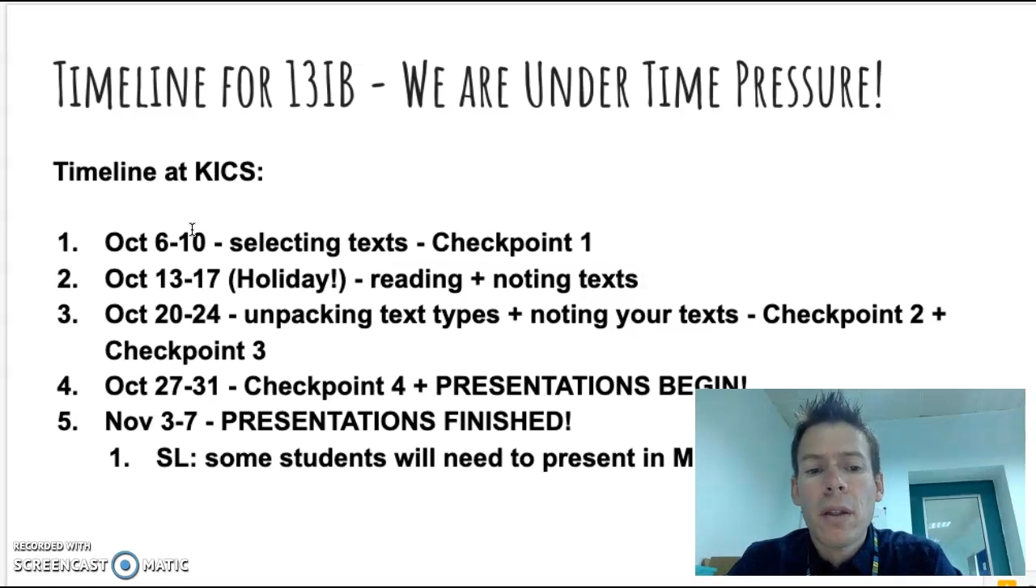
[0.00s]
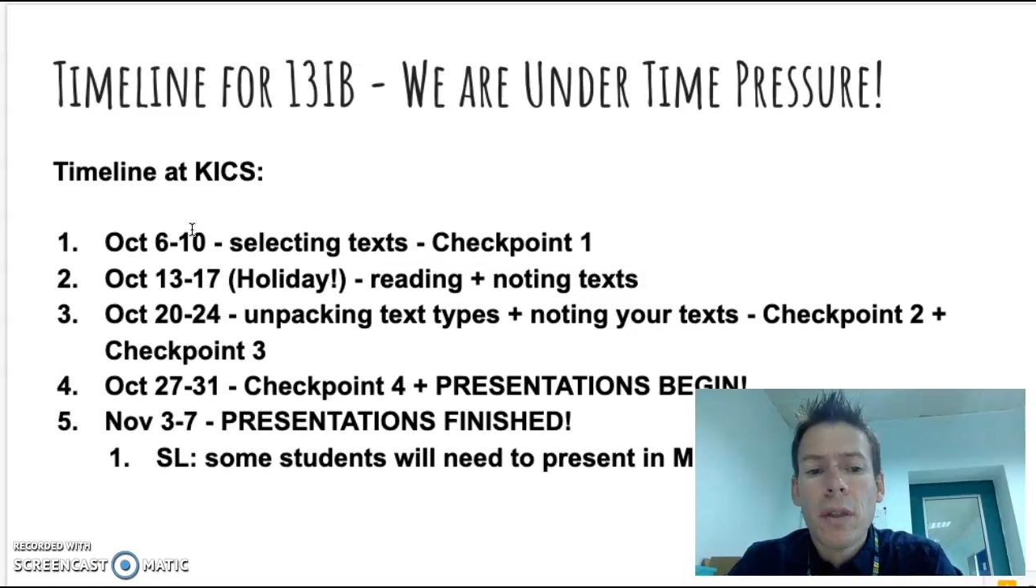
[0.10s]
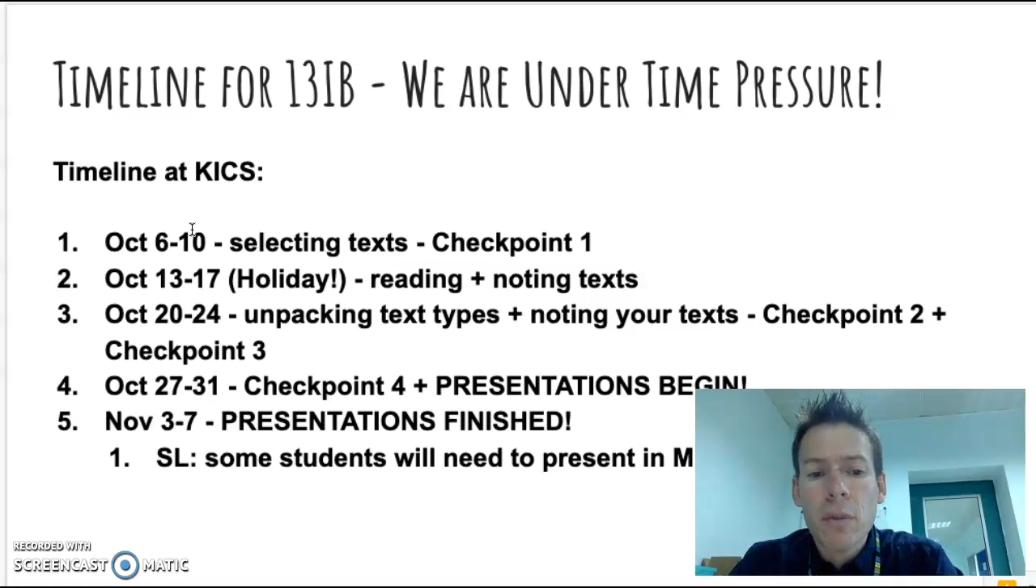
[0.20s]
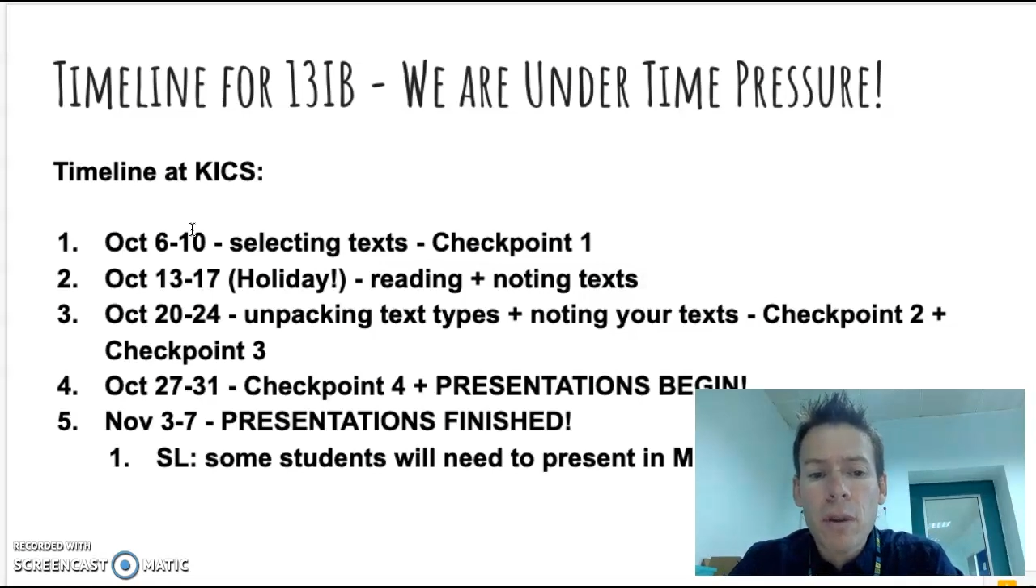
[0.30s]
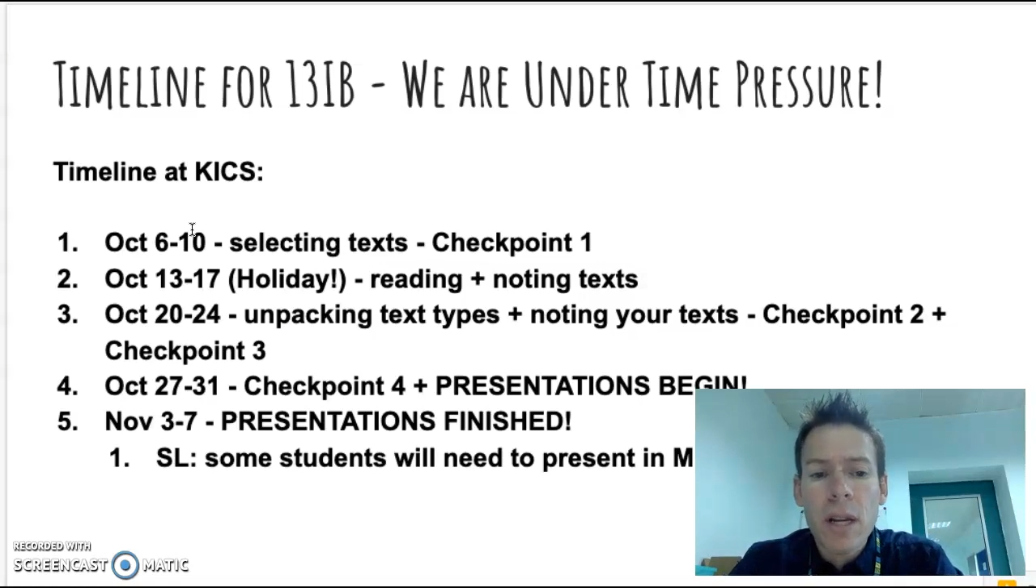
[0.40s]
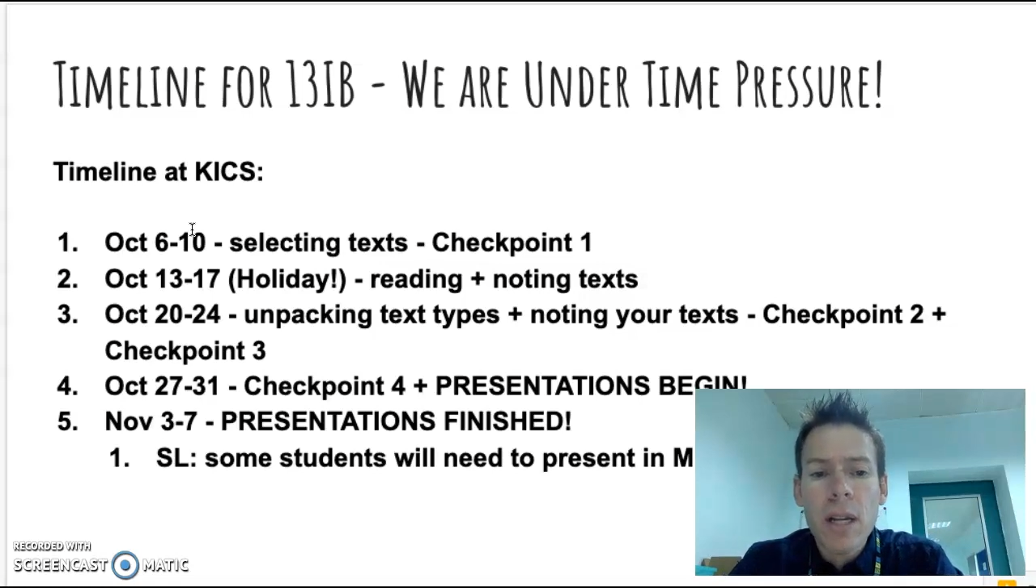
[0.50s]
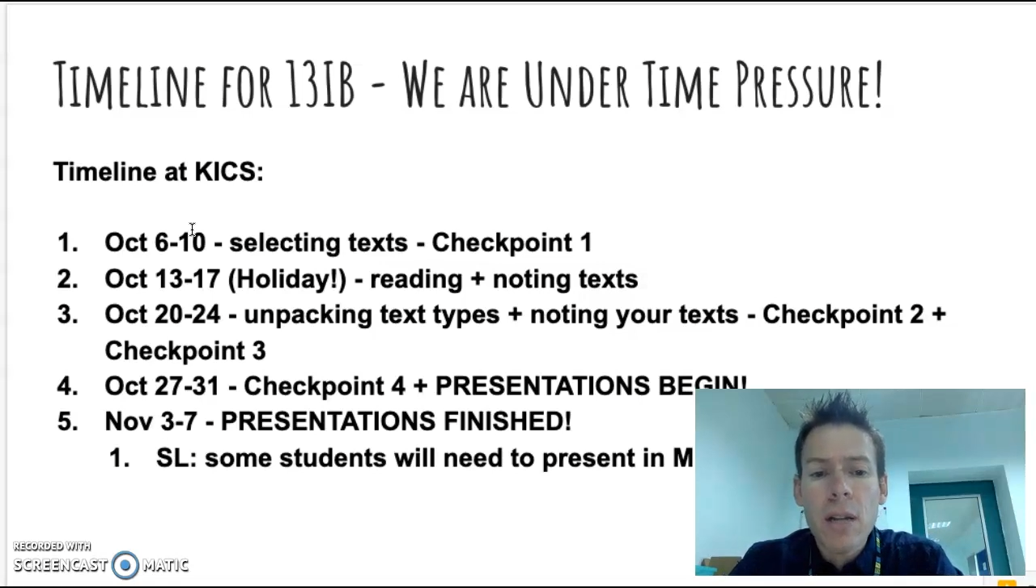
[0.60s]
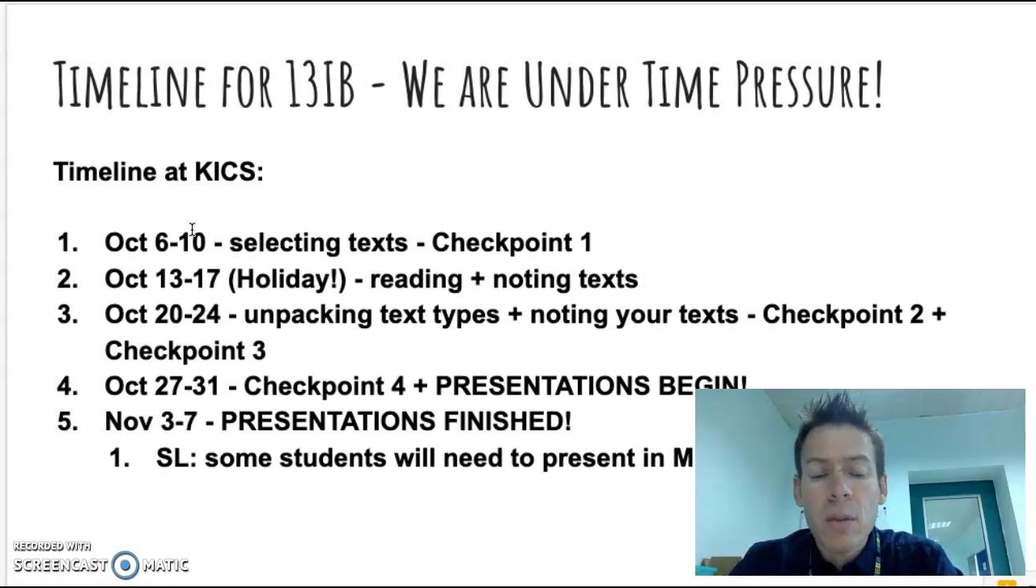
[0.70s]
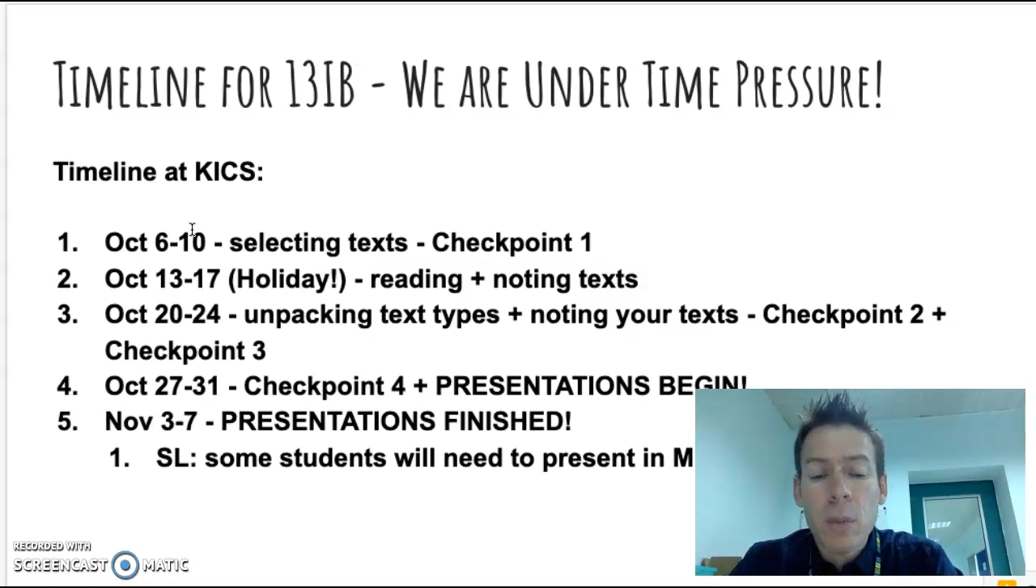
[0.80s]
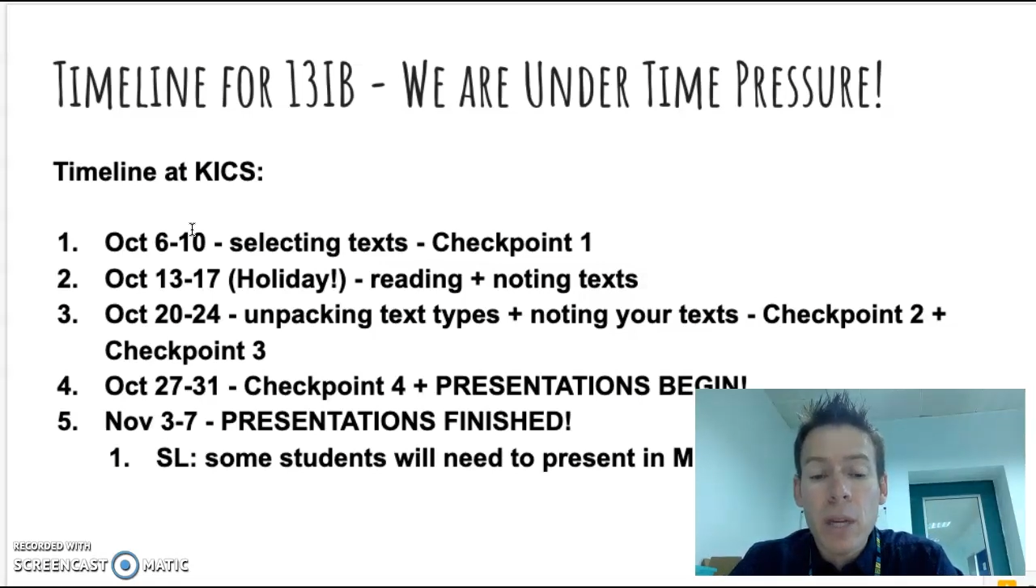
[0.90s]

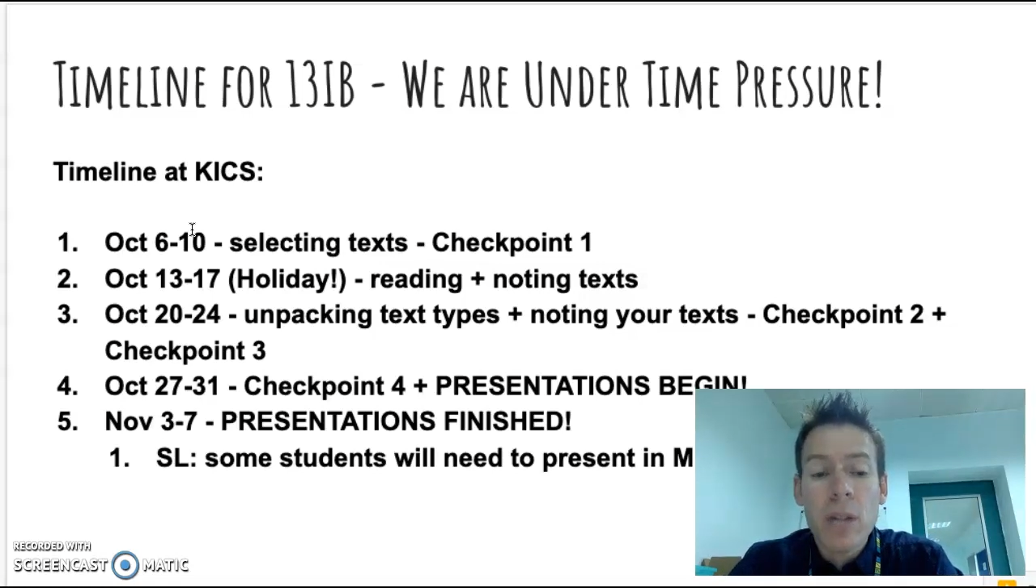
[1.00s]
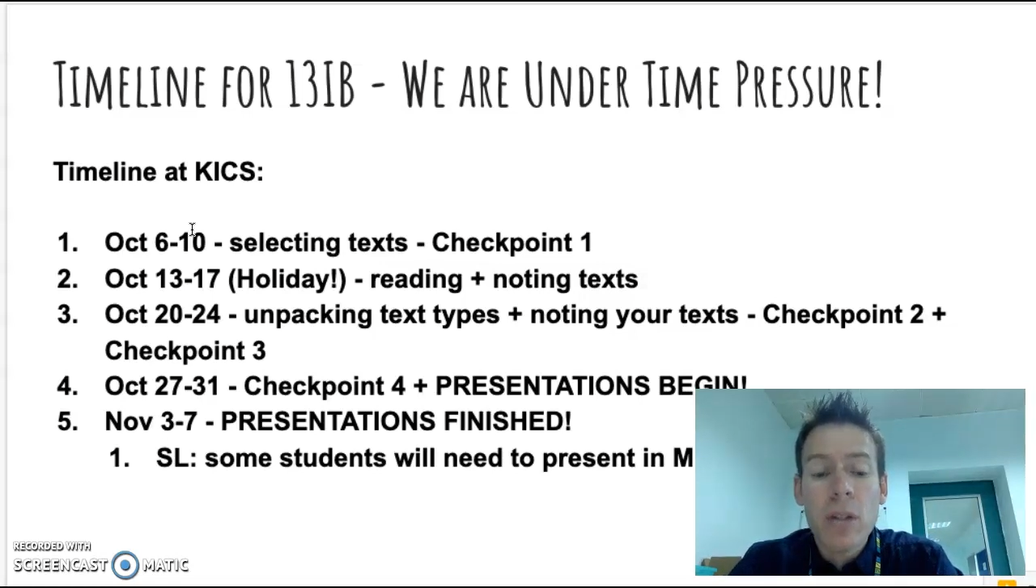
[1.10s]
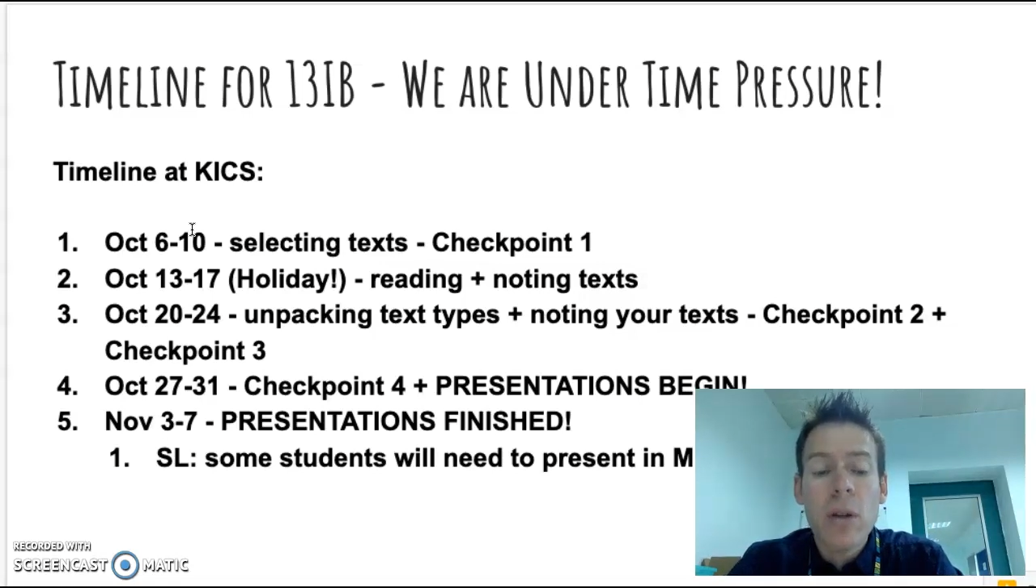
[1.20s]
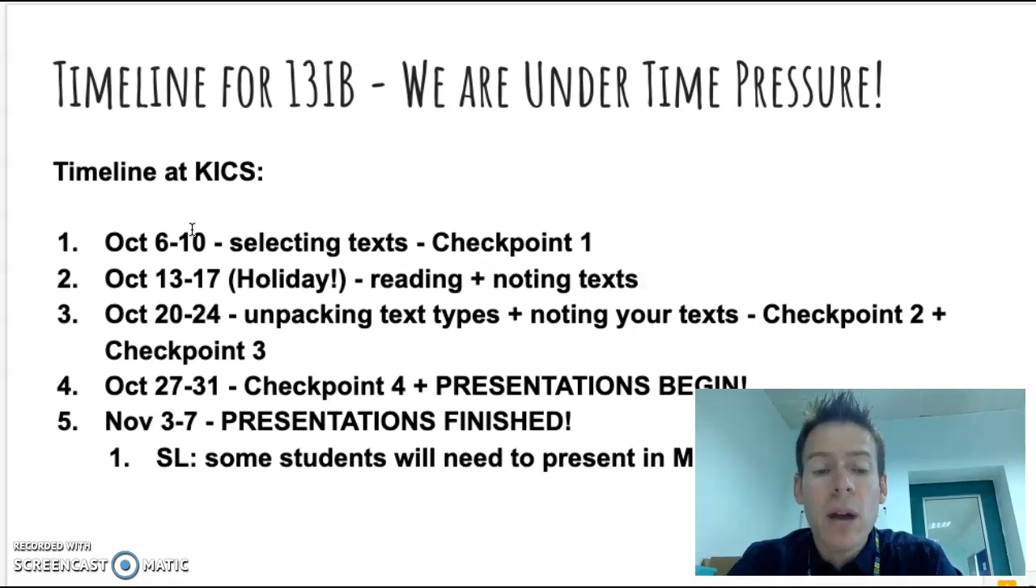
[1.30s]
2